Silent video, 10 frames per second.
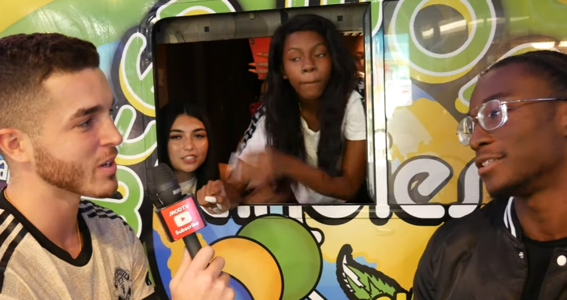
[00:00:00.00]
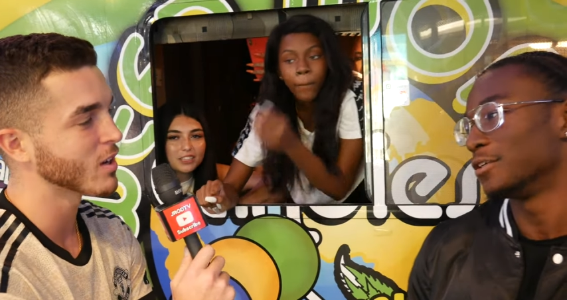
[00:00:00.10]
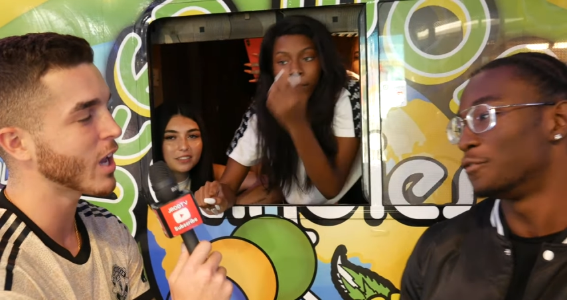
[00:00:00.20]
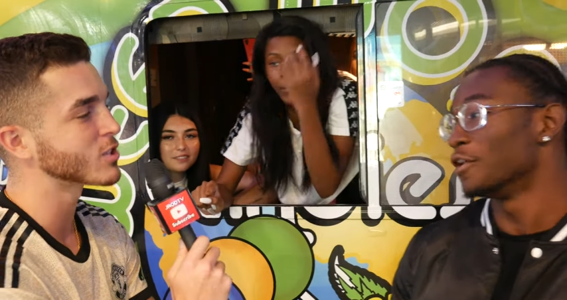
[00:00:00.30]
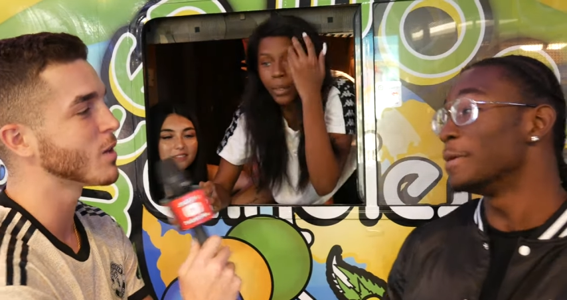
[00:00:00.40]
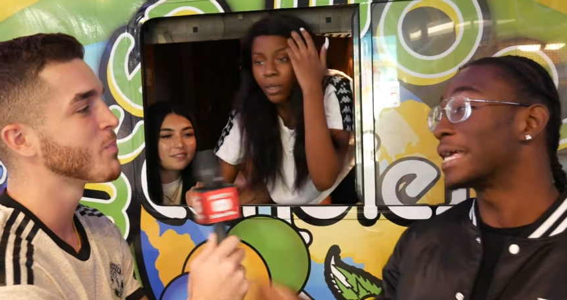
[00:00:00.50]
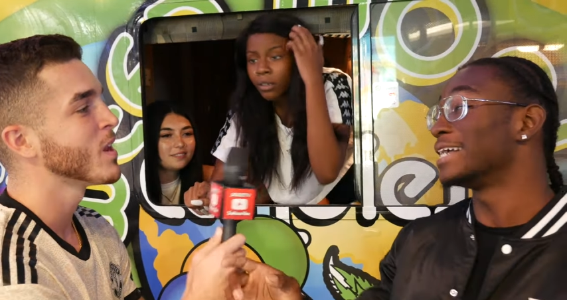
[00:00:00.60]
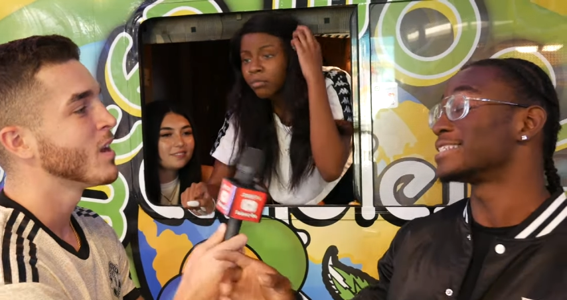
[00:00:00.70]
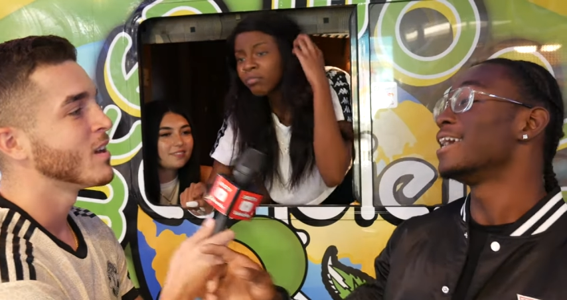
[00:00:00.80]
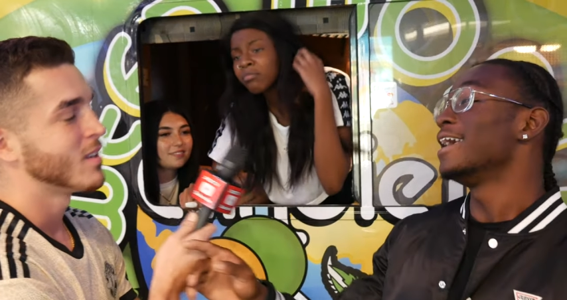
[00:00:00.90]
Speaker 1: Okay, so
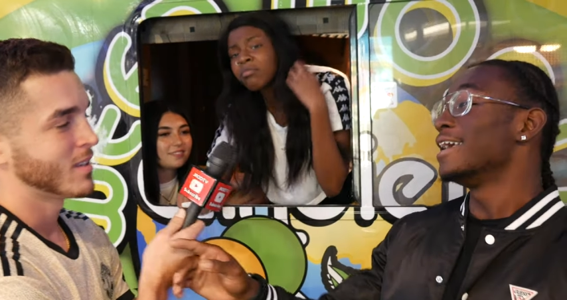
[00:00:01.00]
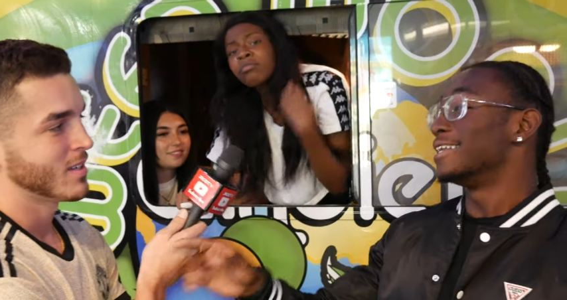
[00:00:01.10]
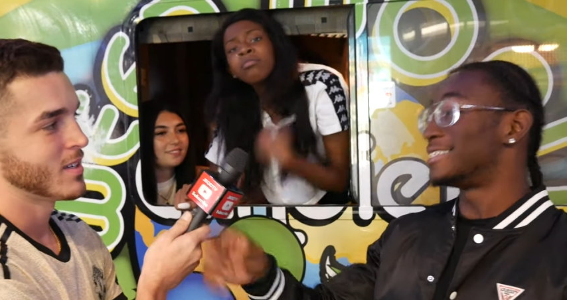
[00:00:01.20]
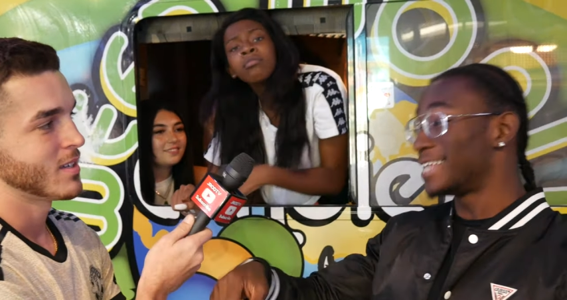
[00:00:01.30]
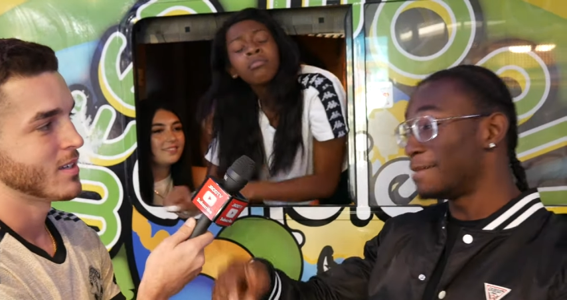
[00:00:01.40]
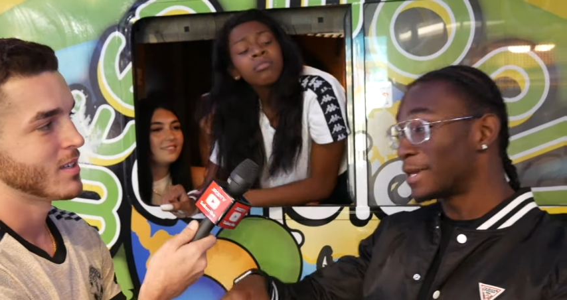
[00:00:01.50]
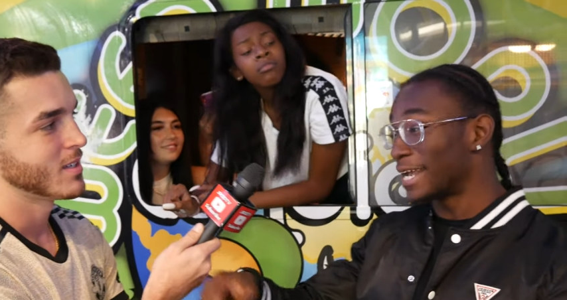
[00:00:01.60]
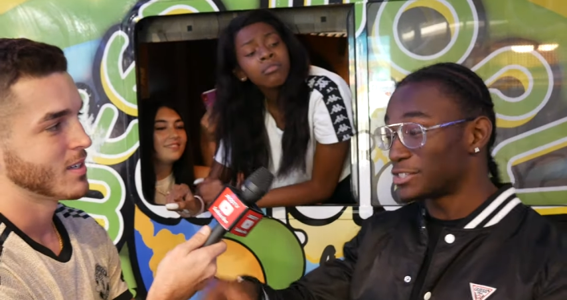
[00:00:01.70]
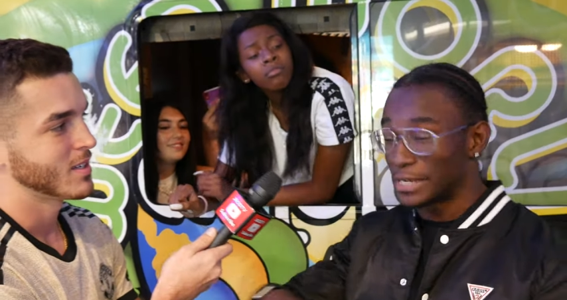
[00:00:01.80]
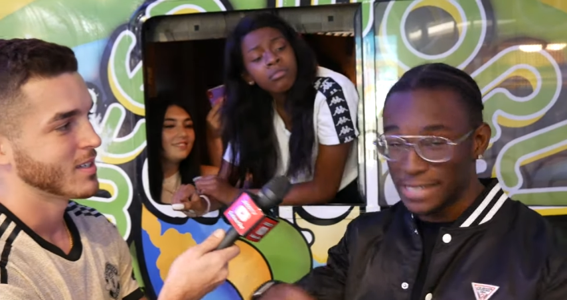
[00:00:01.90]
because the same nigga
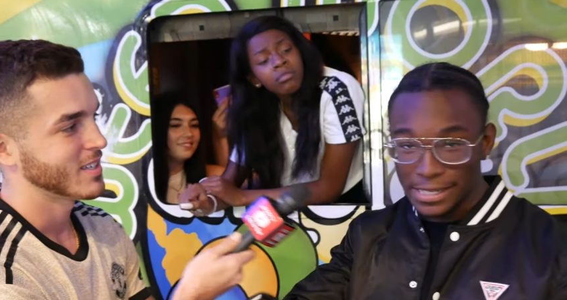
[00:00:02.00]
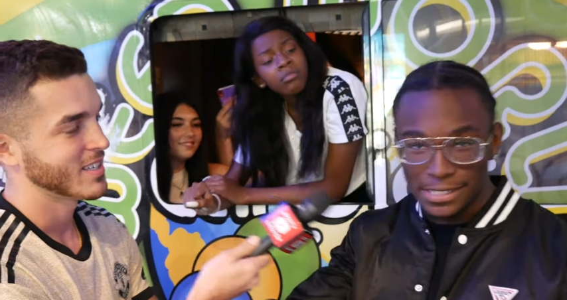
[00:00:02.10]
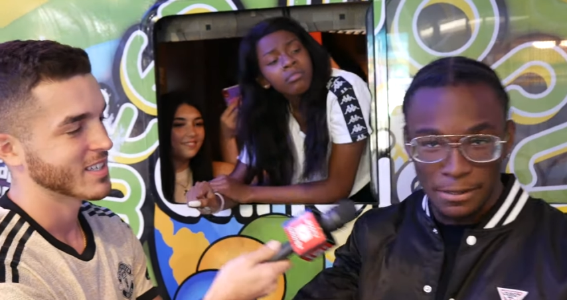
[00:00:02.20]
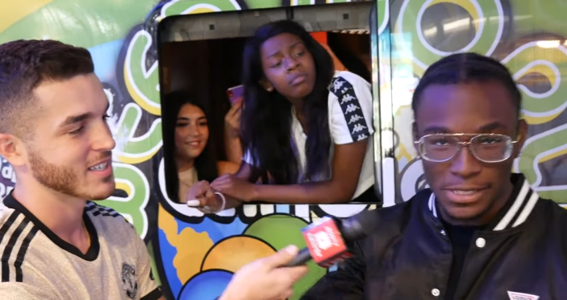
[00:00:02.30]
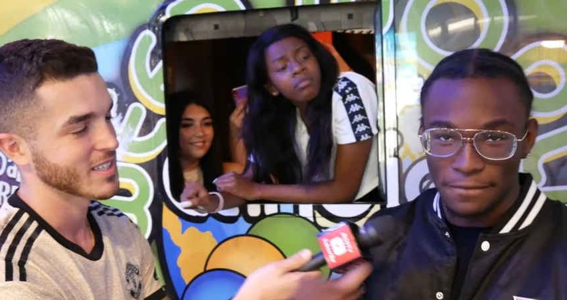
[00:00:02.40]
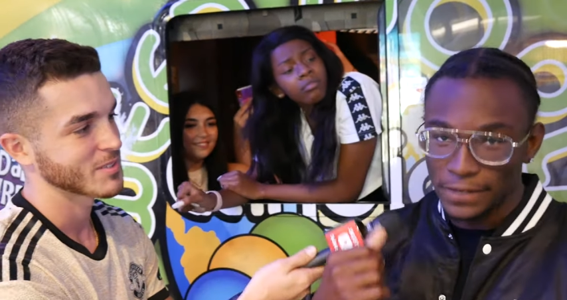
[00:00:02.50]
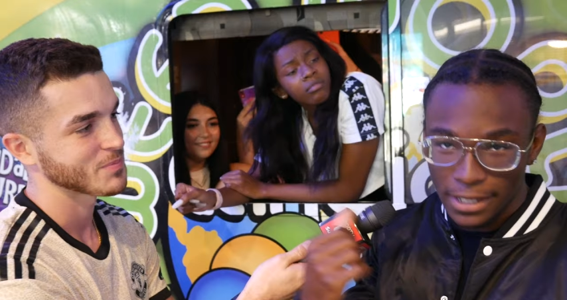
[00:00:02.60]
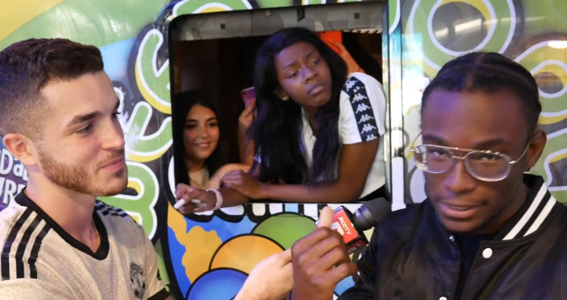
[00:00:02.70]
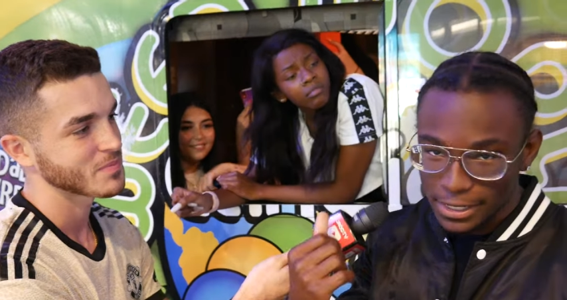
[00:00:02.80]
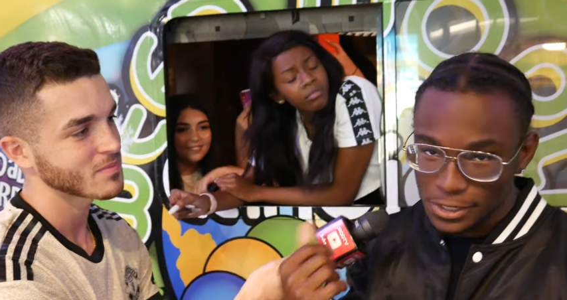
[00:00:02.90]
that's trying to slide into dudes like 50
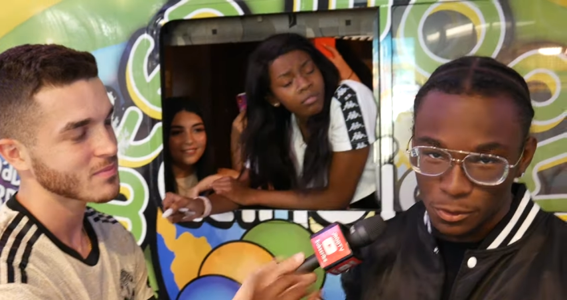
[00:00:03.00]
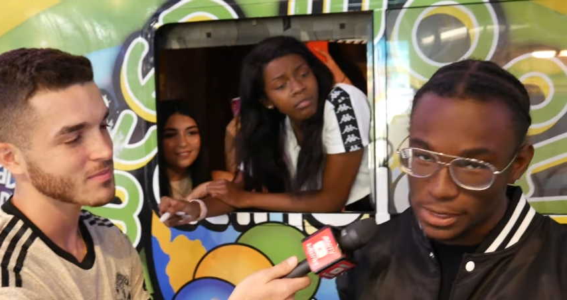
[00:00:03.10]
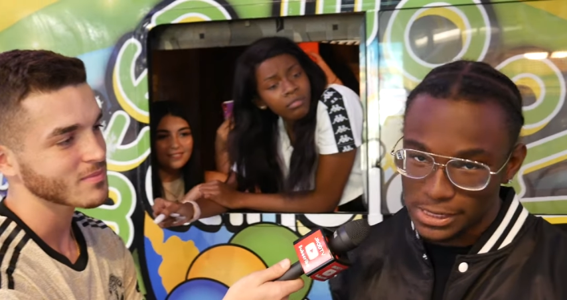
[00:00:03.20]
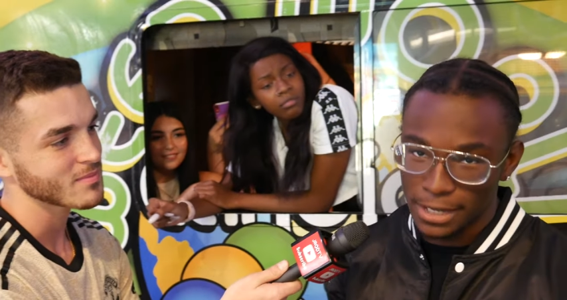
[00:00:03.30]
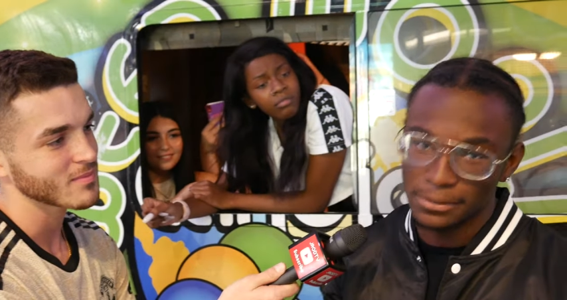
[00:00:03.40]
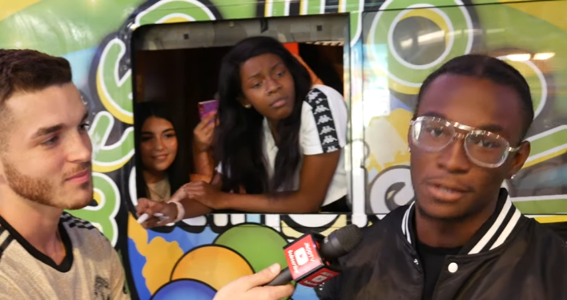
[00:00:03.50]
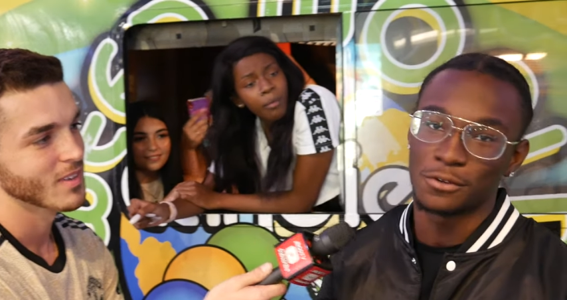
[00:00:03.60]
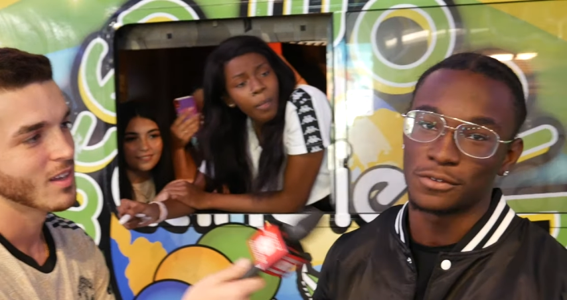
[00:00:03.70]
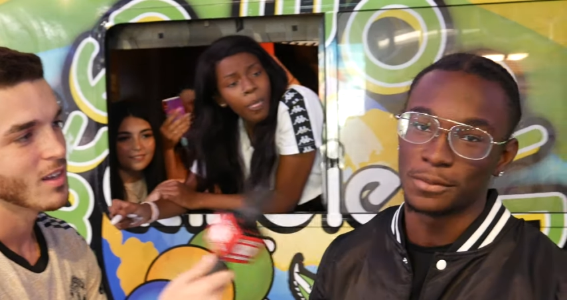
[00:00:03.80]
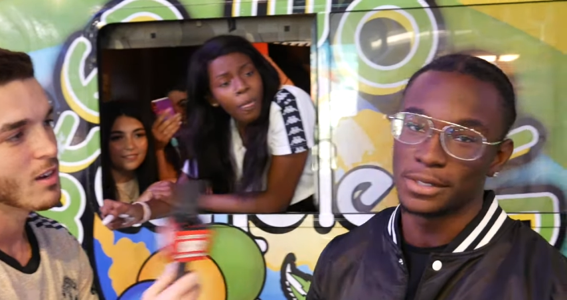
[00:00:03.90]
other niggas doing the same thing, you
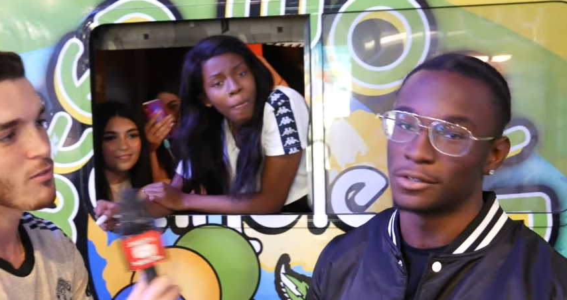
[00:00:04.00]
feel me?